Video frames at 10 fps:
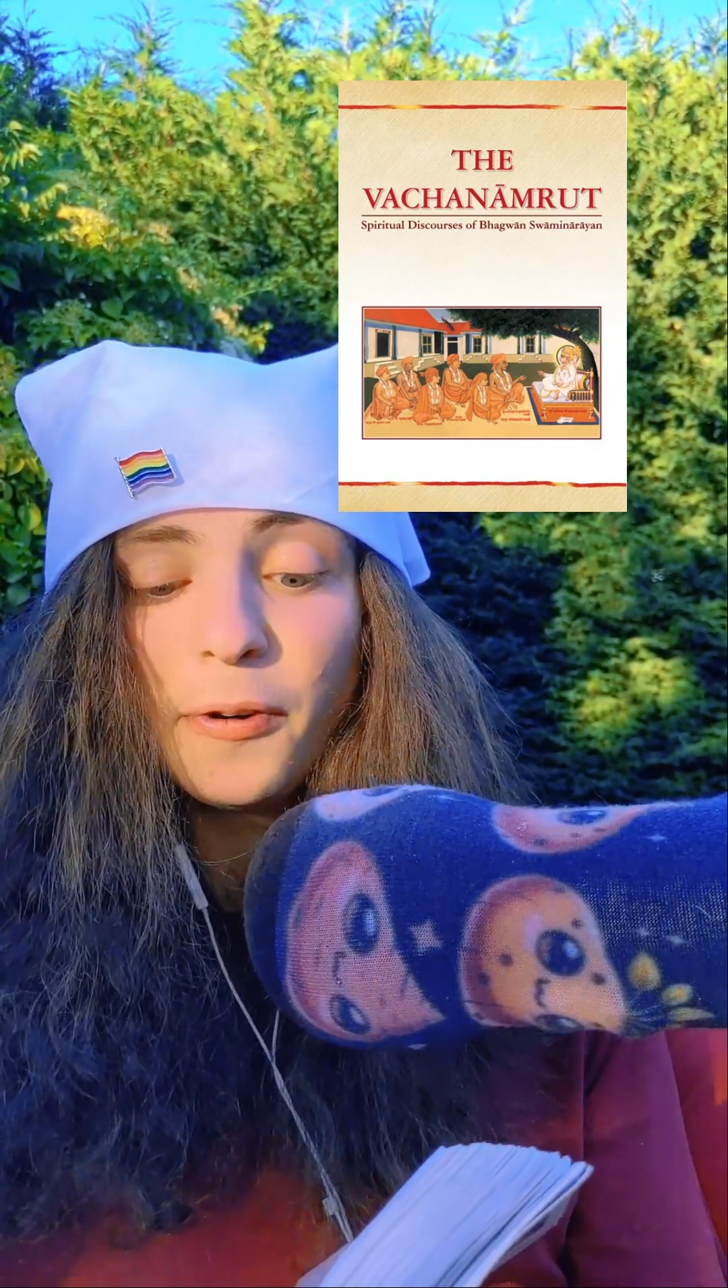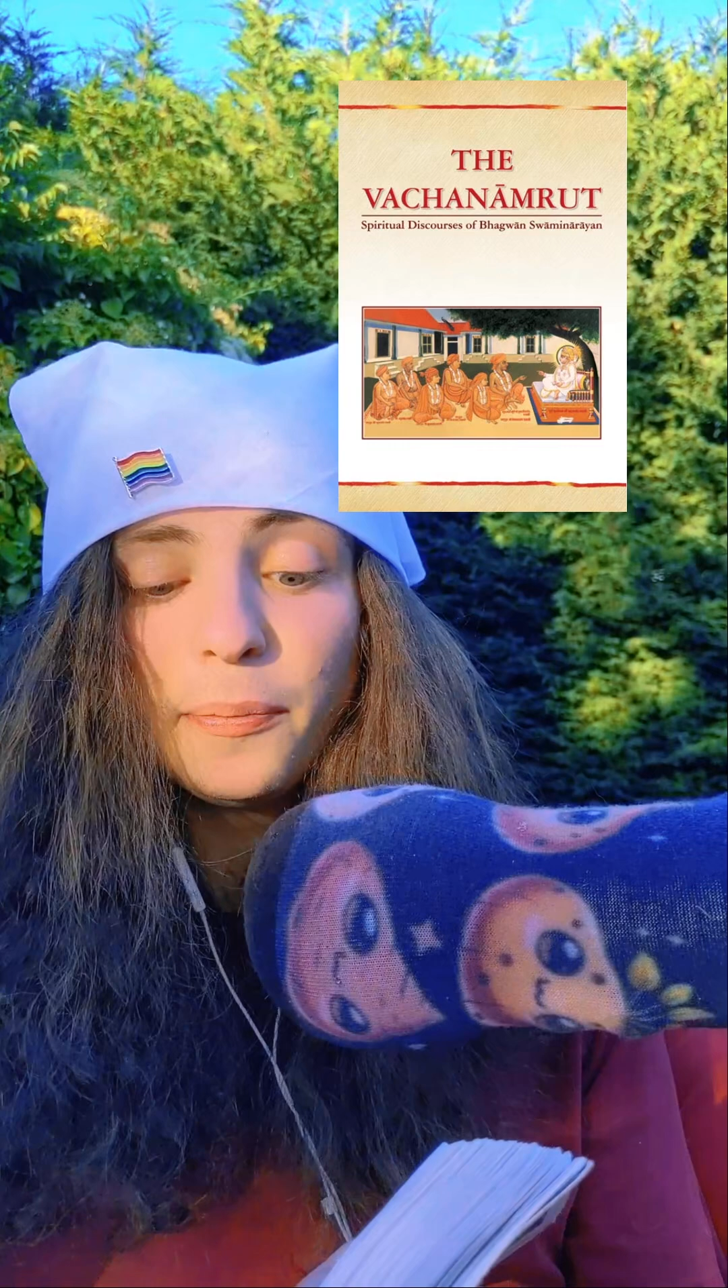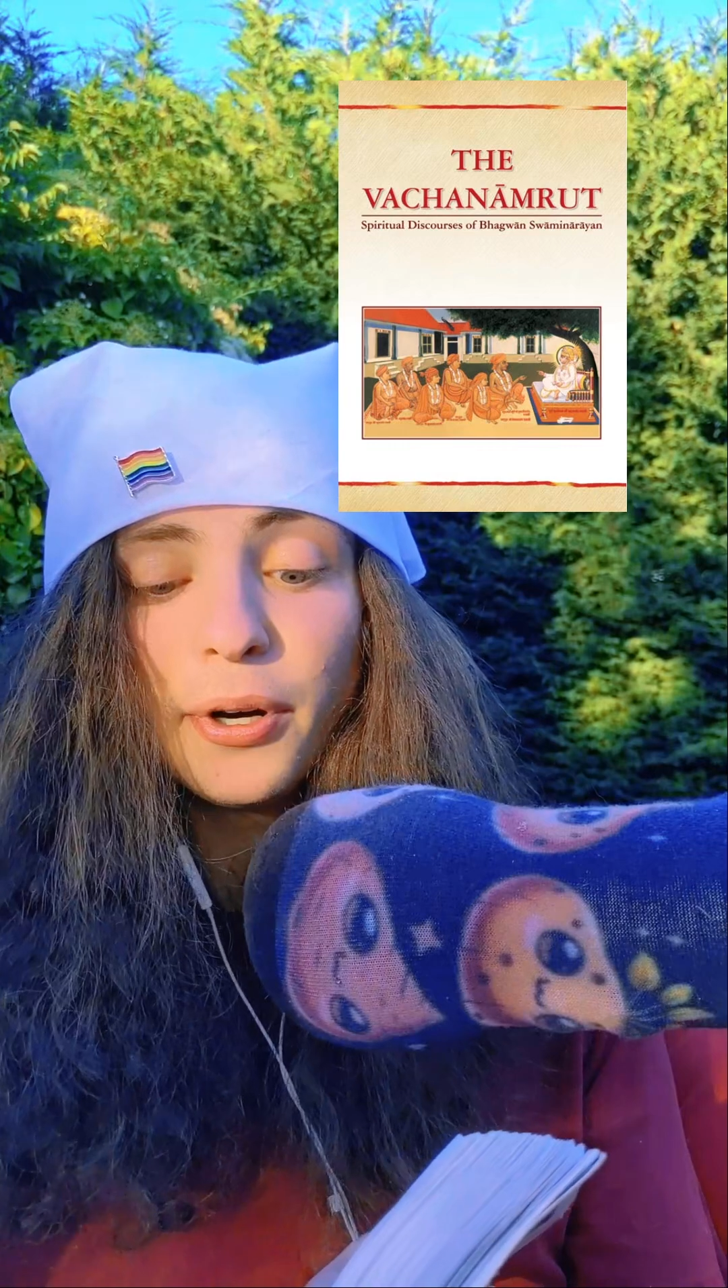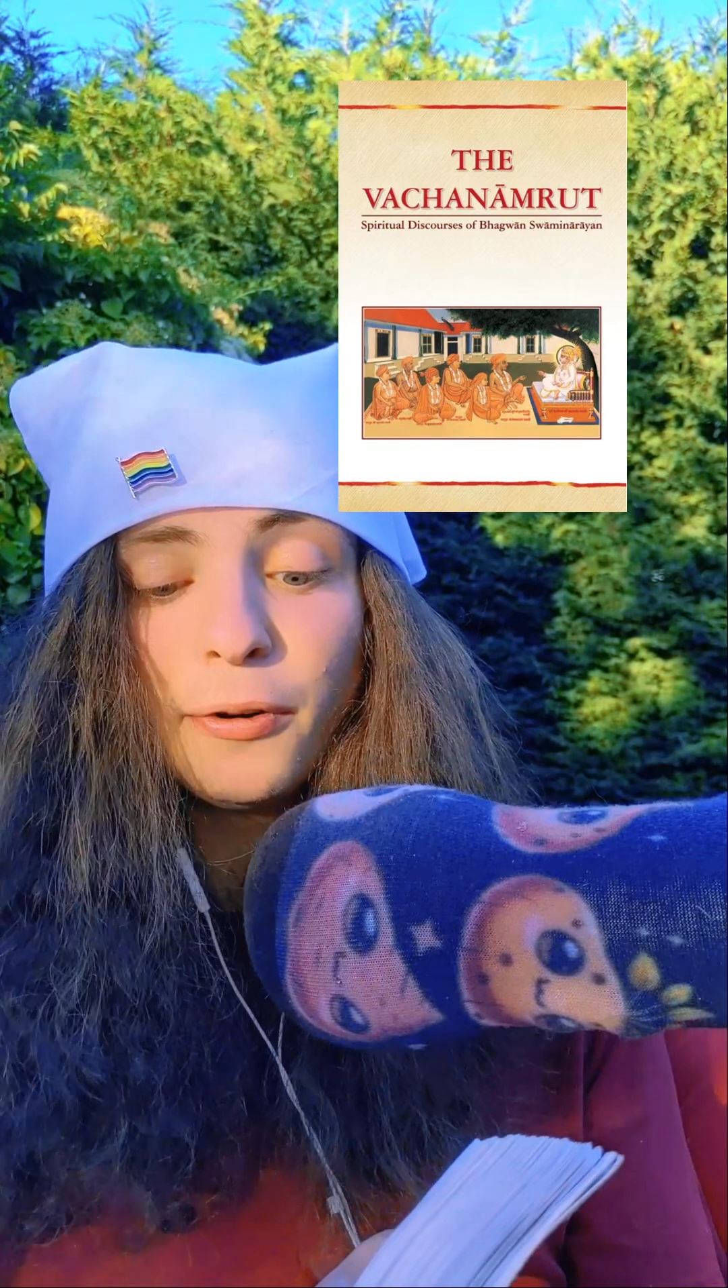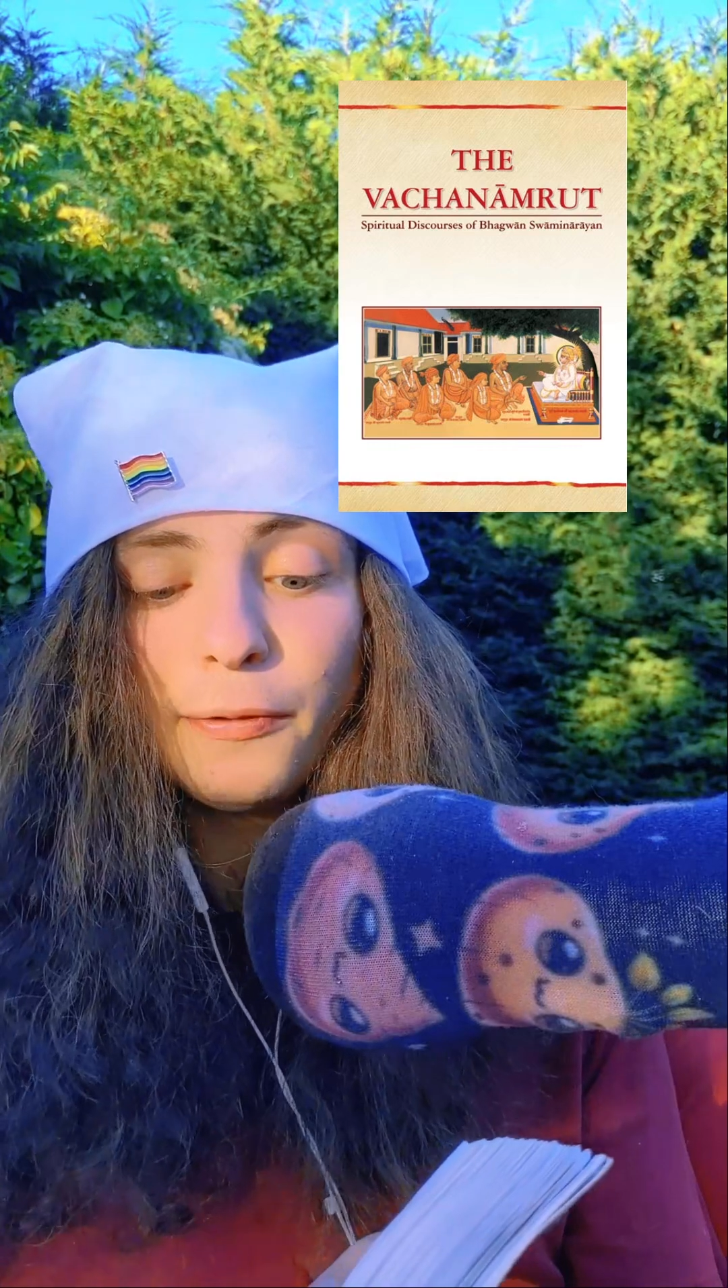of
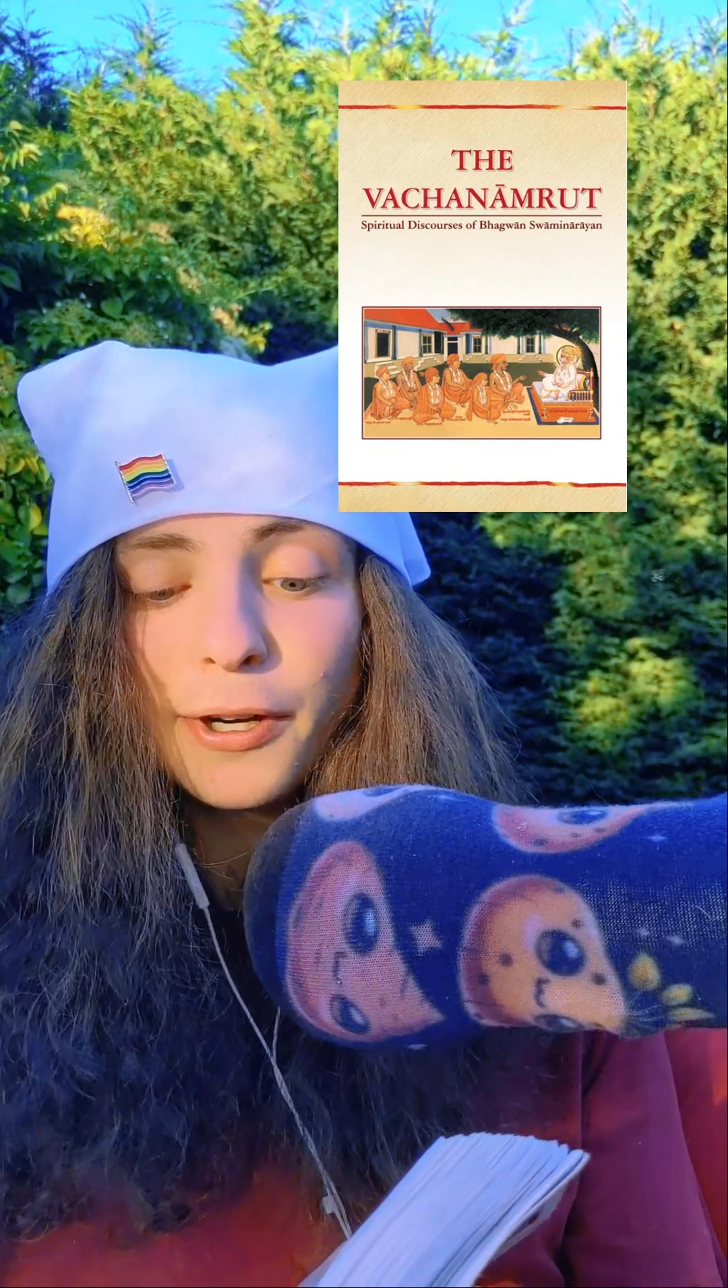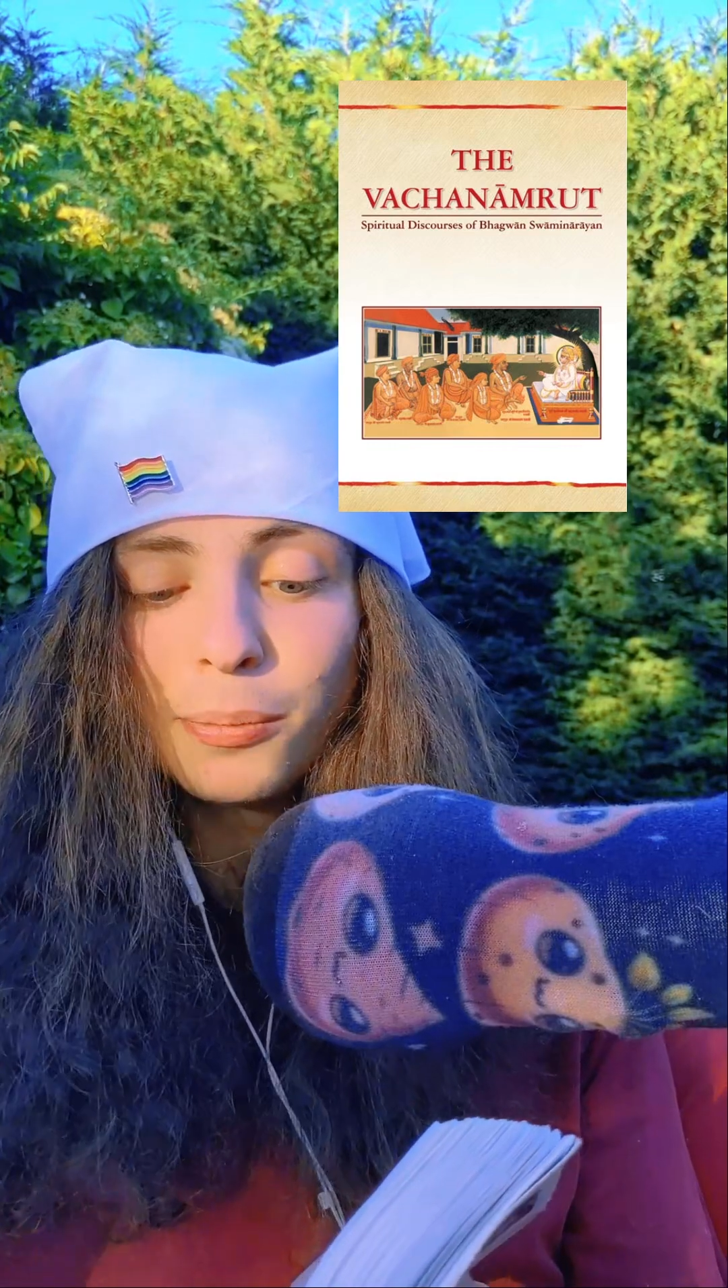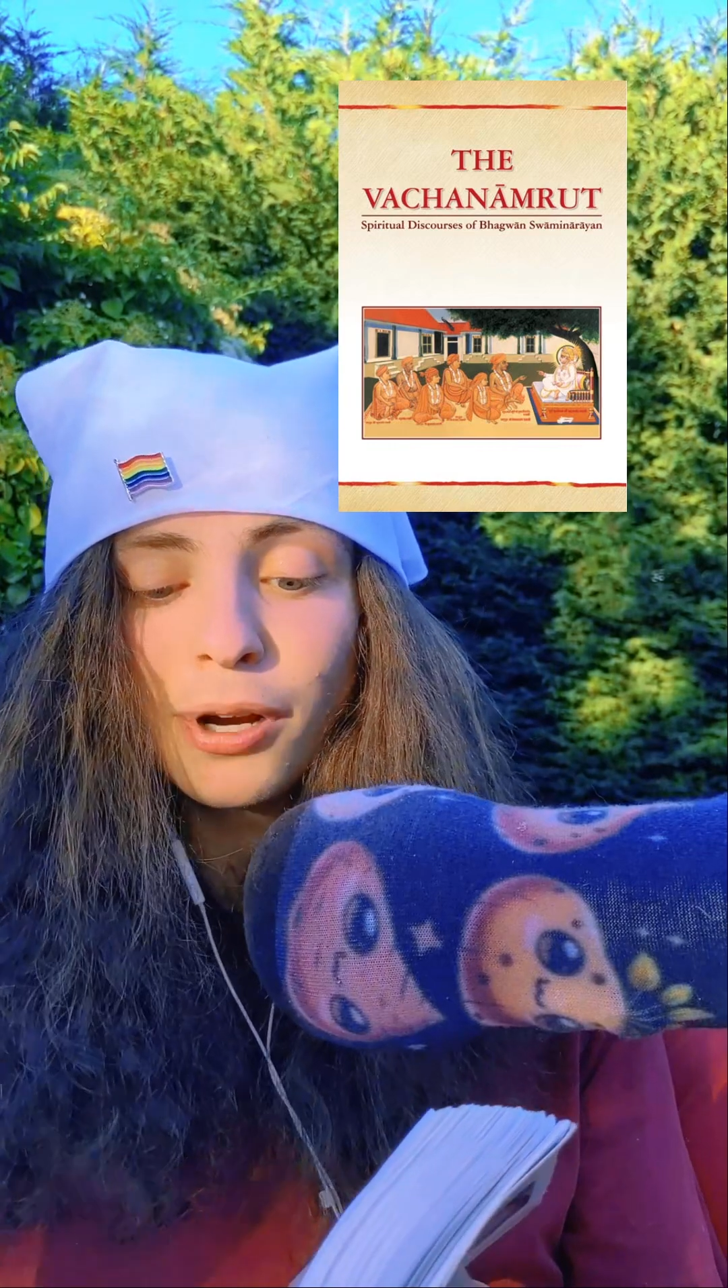perfect